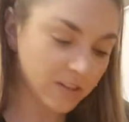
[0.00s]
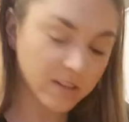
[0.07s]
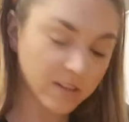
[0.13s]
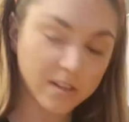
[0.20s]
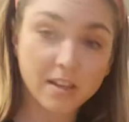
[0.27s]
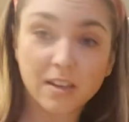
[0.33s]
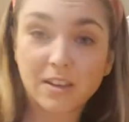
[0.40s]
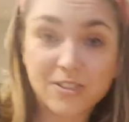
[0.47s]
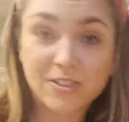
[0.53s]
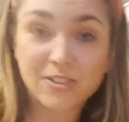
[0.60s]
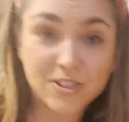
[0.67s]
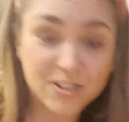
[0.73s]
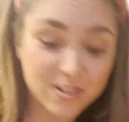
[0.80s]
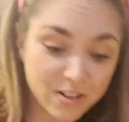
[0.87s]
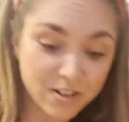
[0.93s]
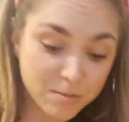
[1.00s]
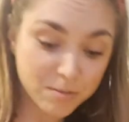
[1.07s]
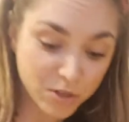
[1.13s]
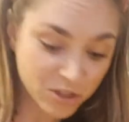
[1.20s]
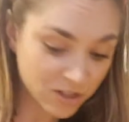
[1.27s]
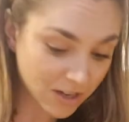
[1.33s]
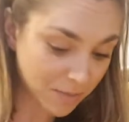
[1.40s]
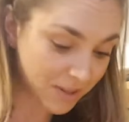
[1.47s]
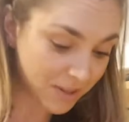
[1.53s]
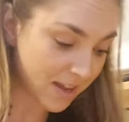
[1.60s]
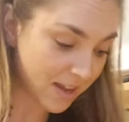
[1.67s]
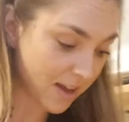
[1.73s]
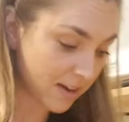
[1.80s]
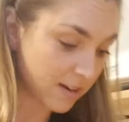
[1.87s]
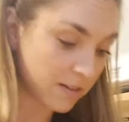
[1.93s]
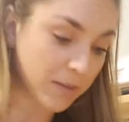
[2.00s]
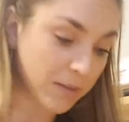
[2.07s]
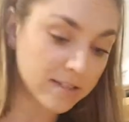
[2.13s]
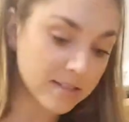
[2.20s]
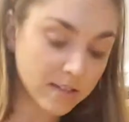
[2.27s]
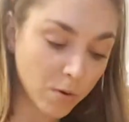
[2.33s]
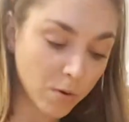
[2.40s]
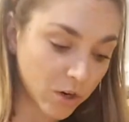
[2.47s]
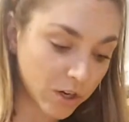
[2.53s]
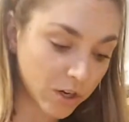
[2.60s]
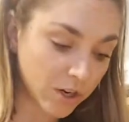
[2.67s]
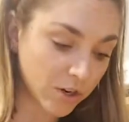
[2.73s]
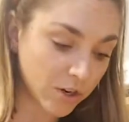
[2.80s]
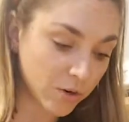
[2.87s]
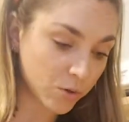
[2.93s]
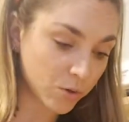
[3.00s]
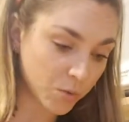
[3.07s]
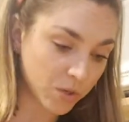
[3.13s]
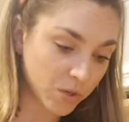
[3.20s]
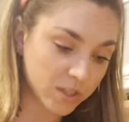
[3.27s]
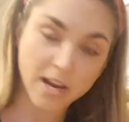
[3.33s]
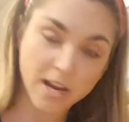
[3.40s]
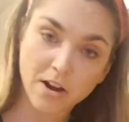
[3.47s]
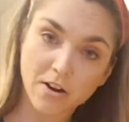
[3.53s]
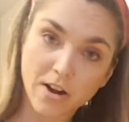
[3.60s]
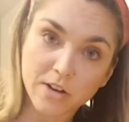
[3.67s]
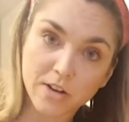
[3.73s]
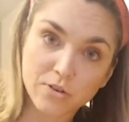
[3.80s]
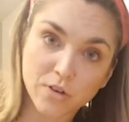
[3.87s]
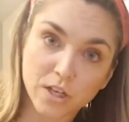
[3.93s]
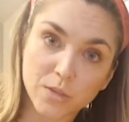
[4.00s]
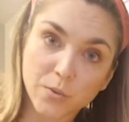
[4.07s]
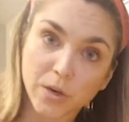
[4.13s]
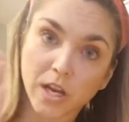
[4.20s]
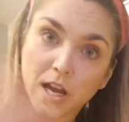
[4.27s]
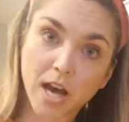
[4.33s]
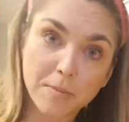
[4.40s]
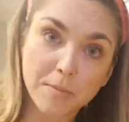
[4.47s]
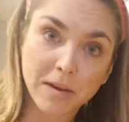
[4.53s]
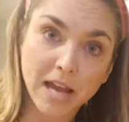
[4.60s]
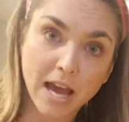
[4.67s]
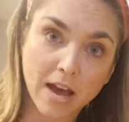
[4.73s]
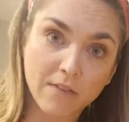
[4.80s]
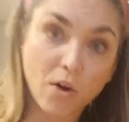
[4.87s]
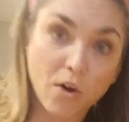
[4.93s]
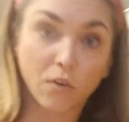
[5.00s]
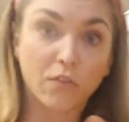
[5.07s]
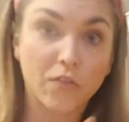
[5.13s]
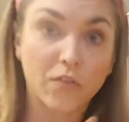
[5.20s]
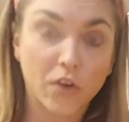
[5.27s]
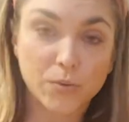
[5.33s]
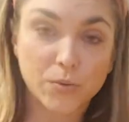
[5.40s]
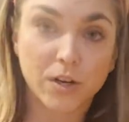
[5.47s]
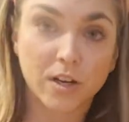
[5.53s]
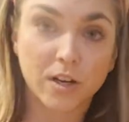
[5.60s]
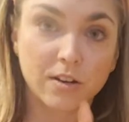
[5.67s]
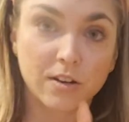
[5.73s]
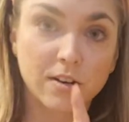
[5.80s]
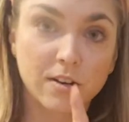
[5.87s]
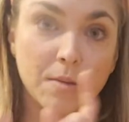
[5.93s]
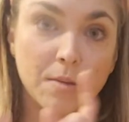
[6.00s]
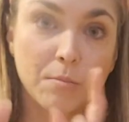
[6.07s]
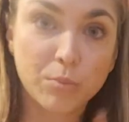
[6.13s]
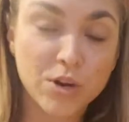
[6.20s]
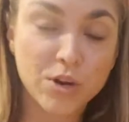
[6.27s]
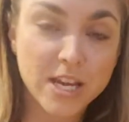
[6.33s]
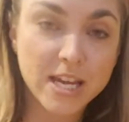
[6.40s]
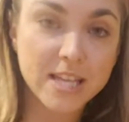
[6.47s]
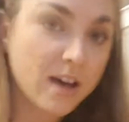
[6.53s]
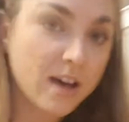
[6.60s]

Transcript: you'll just look mushed up in the end. Basically, what we're gonna do is we're gonna take our nectarines, we're gonna cut them in half. Oh, first we're gonna preheat the